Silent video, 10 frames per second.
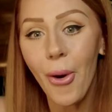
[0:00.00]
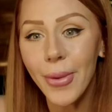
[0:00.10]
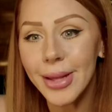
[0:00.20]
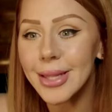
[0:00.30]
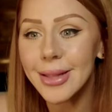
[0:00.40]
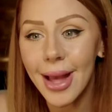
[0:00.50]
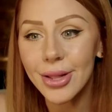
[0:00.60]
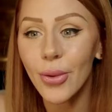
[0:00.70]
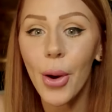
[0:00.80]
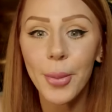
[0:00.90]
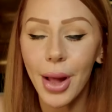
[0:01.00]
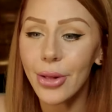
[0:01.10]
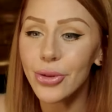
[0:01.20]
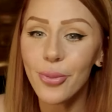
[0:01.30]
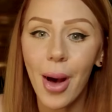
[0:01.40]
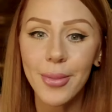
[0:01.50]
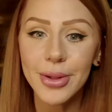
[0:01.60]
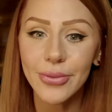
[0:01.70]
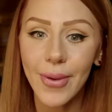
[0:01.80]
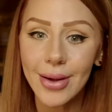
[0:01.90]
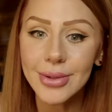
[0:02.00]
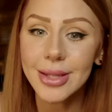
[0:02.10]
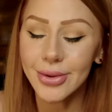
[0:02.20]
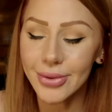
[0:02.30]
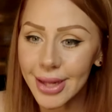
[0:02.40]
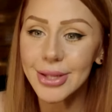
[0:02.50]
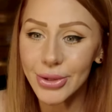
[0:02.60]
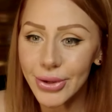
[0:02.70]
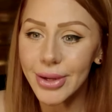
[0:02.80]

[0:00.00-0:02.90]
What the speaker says: Oh, isn't that? Oh, I'm glad your mom is around still. That's